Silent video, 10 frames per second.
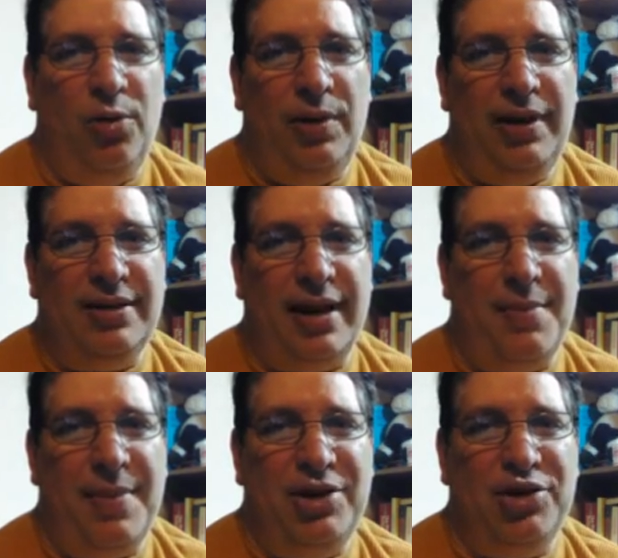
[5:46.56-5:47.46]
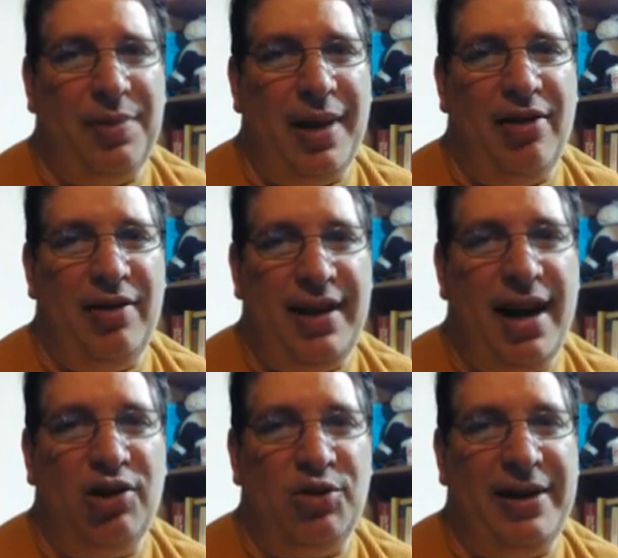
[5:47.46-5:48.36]
he's like a major player in the
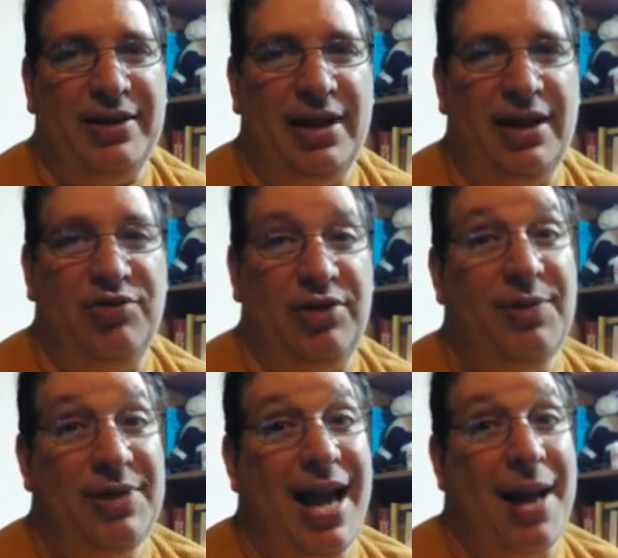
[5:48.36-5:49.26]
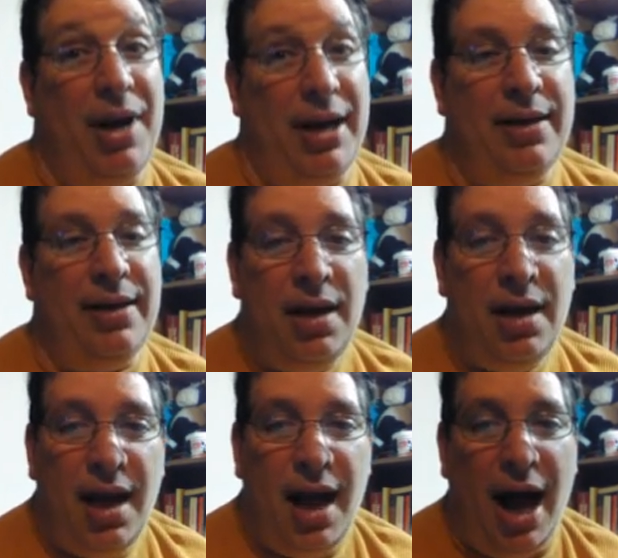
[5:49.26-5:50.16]
aerospace industry, so he's got money.
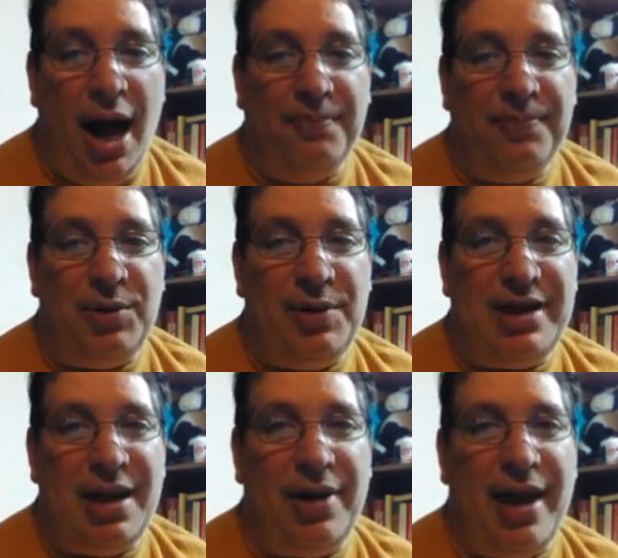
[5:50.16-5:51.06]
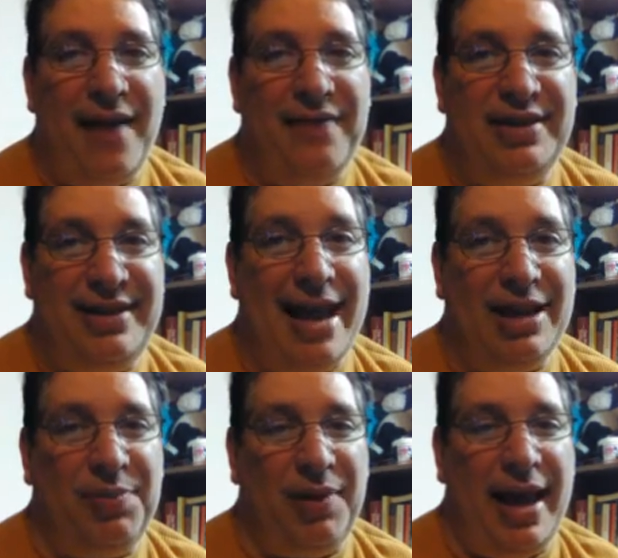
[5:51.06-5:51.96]
So he's able to have his
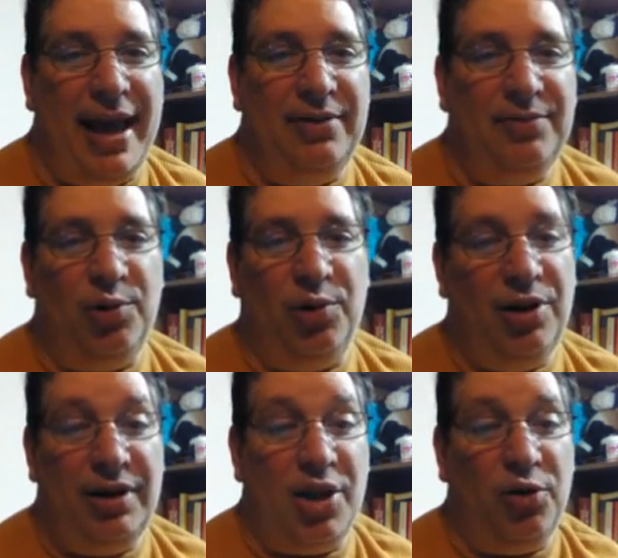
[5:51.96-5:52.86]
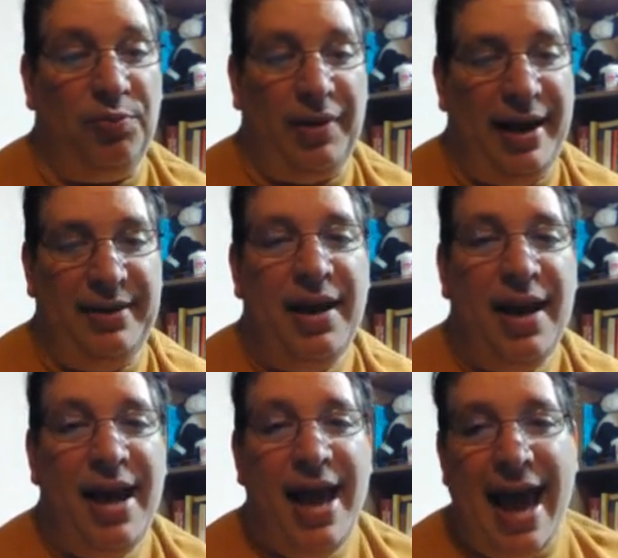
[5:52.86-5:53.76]
dad's plane or his own plane,
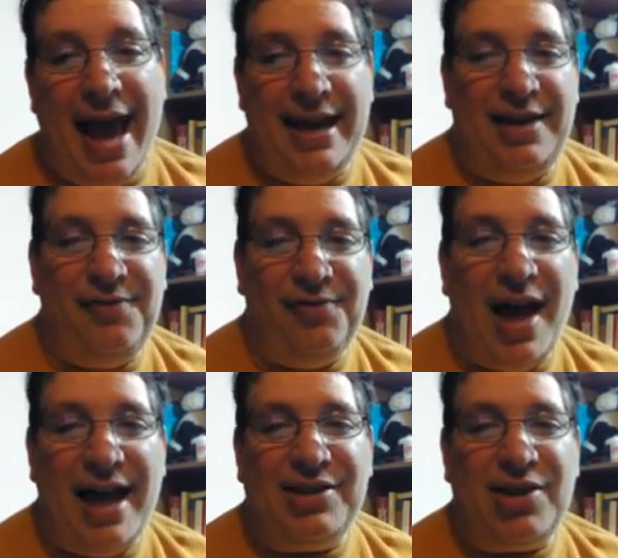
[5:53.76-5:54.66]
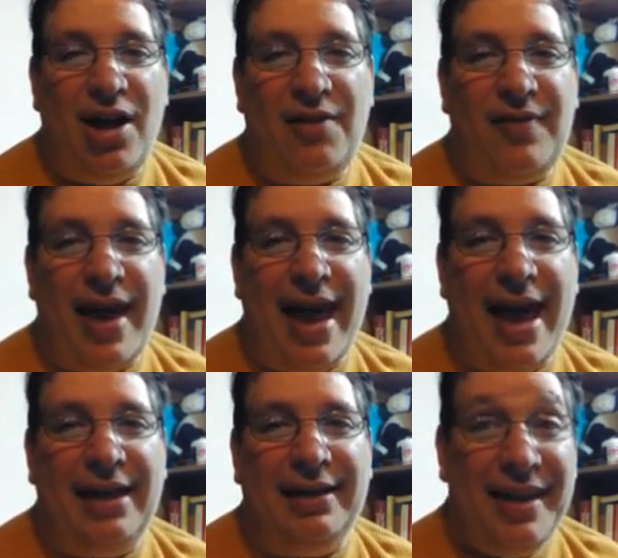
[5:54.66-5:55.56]
and he flies off,
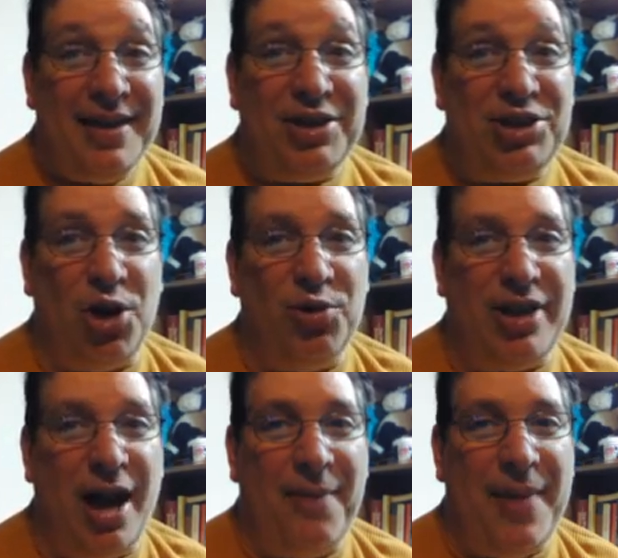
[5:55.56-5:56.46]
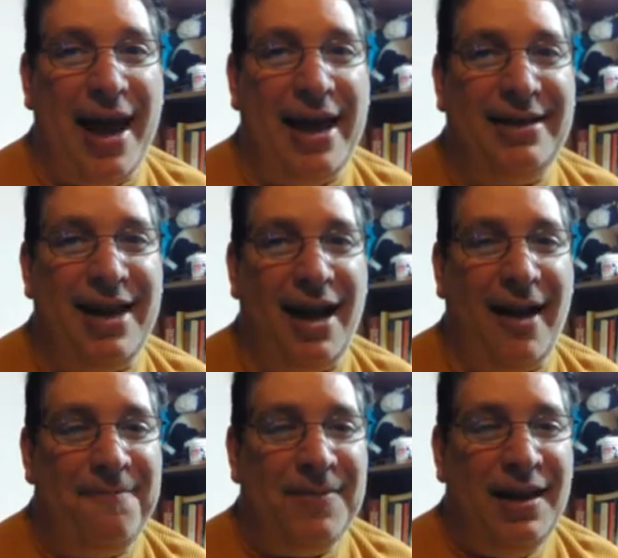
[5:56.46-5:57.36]
and Lilith shows up
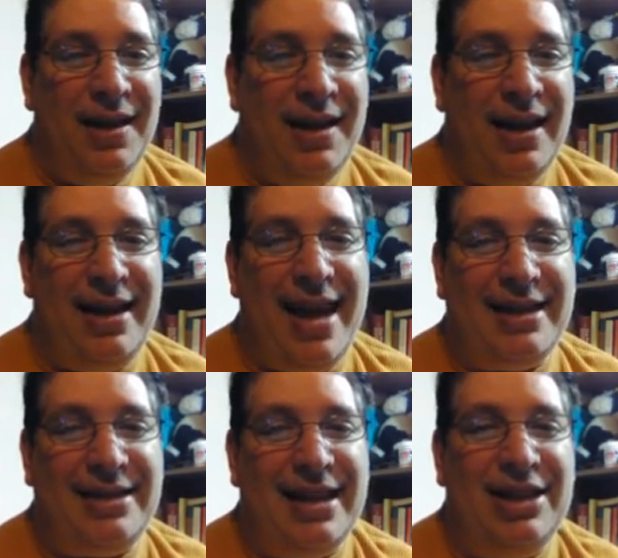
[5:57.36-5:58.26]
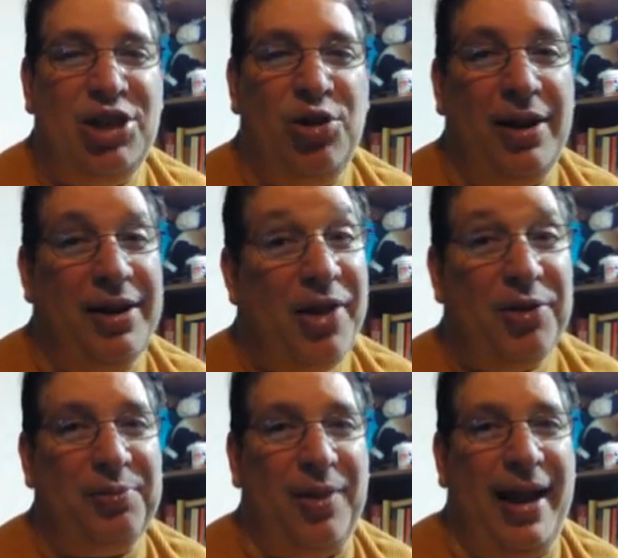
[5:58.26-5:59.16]
and gets into
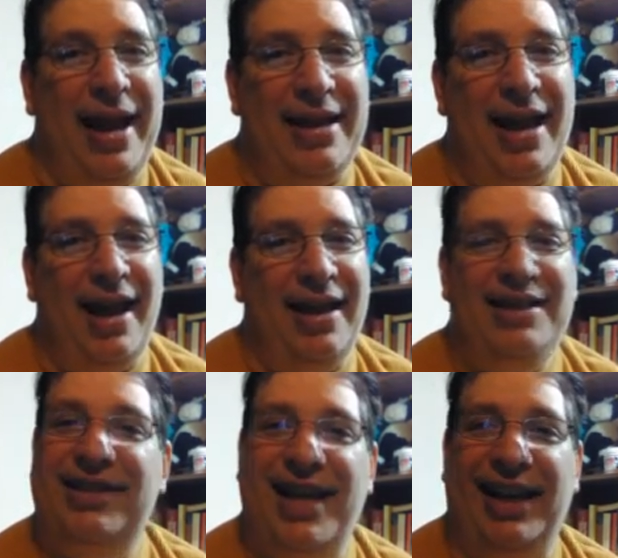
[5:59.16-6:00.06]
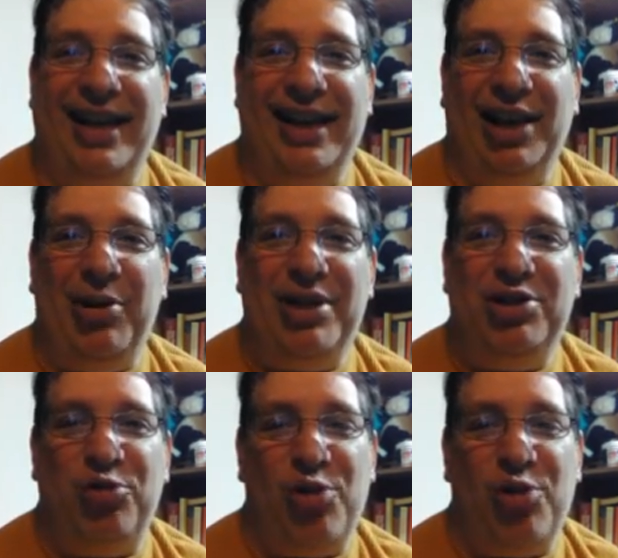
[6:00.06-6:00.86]
another plane. Incidentally, Lorenzo